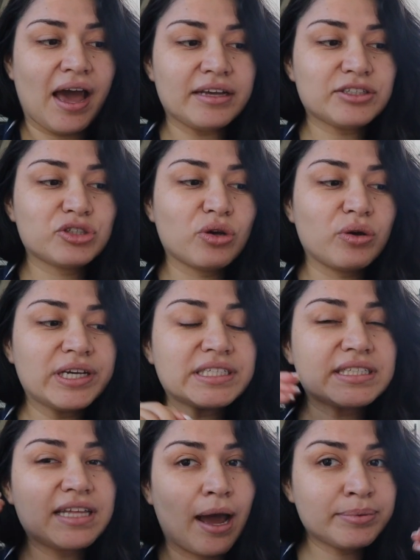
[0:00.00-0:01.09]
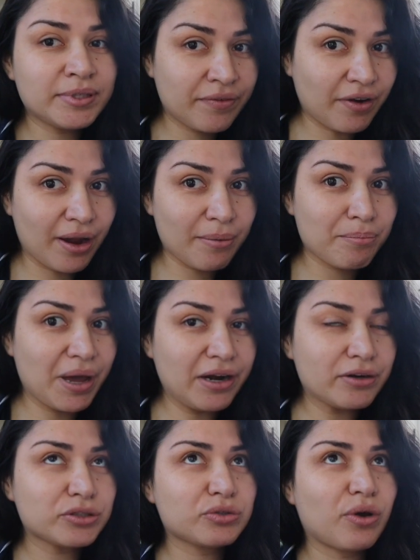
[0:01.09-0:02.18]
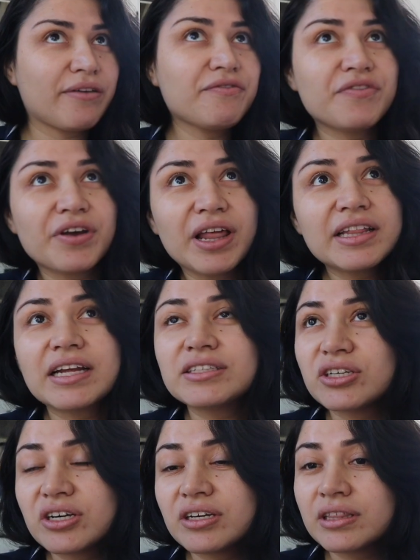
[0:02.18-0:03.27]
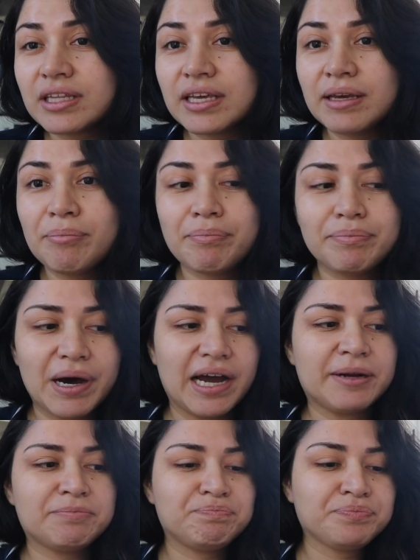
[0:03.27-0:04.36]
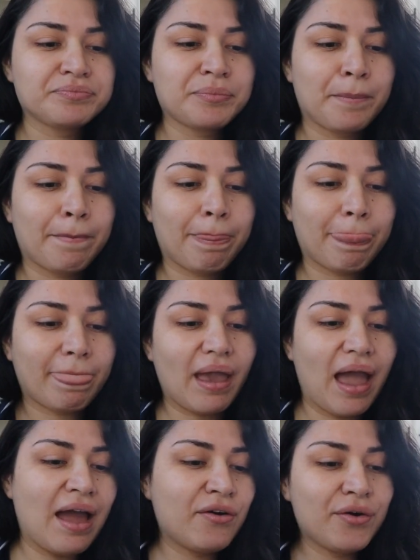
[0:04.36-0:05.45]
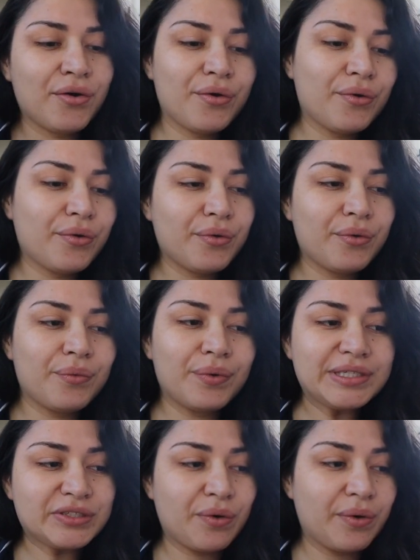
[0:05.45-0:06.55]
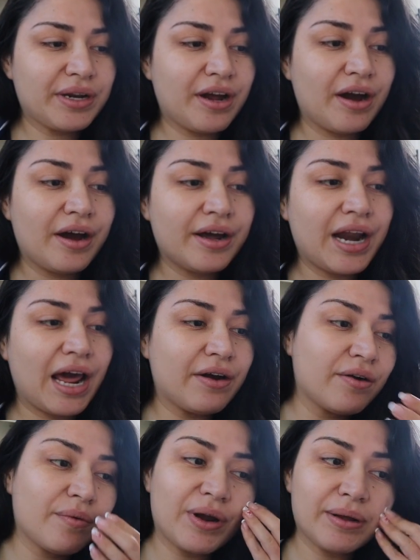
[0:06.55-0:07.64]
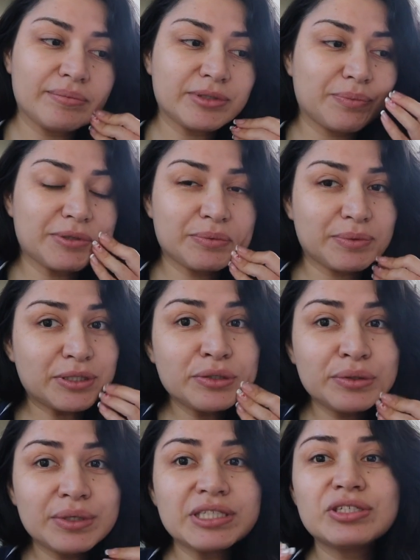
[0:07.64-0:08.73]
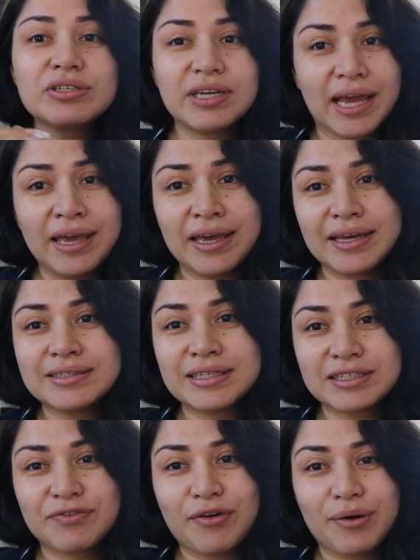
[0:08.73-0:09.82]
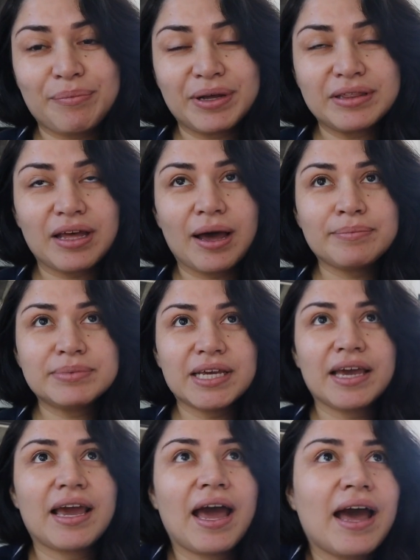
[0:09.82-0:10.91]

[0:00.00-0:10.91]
So his naps have gotten better, so I feel like that's a good thing. But I don't know what's going on. I don't know what I'm supposed to be doing. Today is his 4-month update